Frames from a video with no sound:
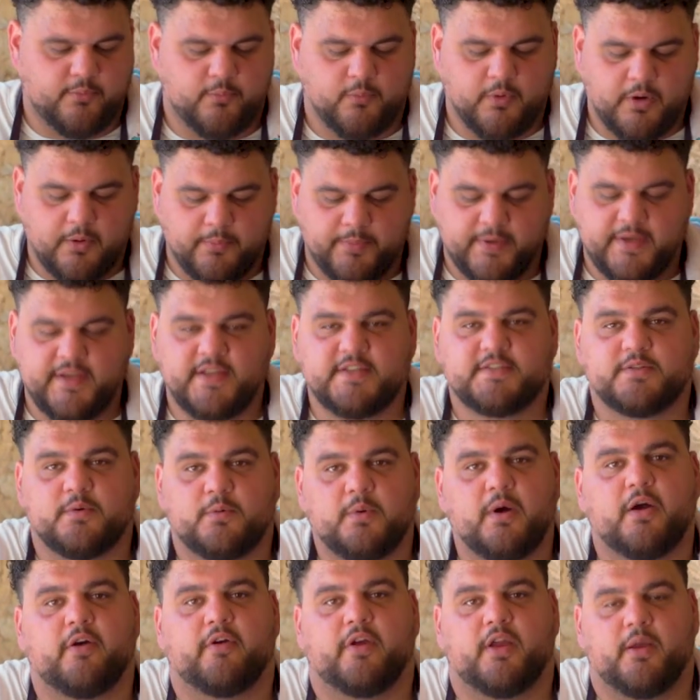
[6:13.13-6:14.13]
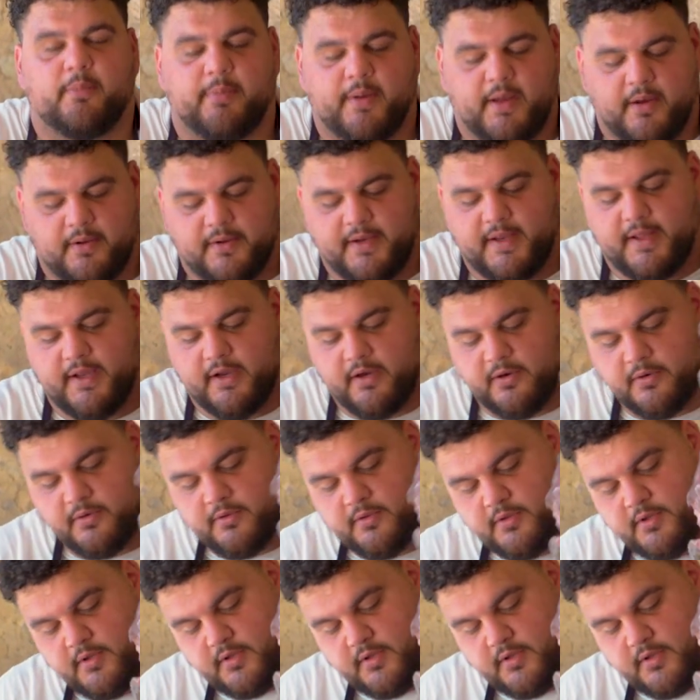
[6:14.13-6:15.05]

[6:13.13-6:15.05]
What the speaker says: What we need to worry about now